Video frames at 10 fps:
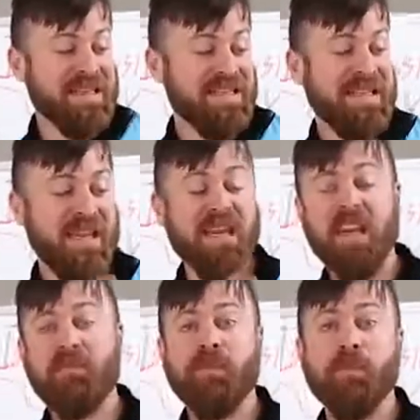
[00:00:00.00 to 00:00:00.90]
to get
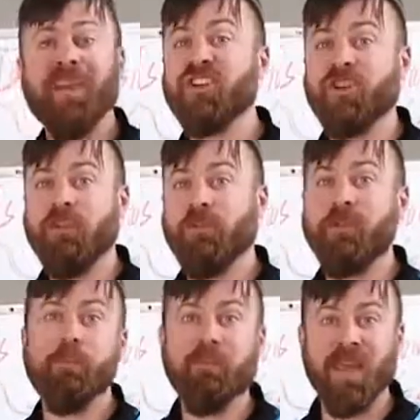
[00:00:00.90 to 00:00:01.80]
information
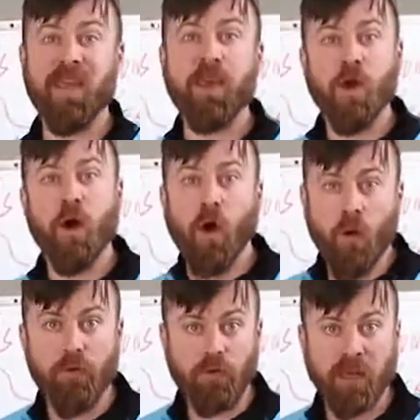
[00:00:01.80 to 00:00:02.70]
from me
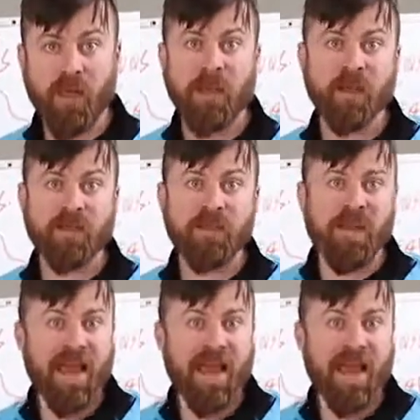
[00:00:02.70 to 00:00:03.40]
over the years.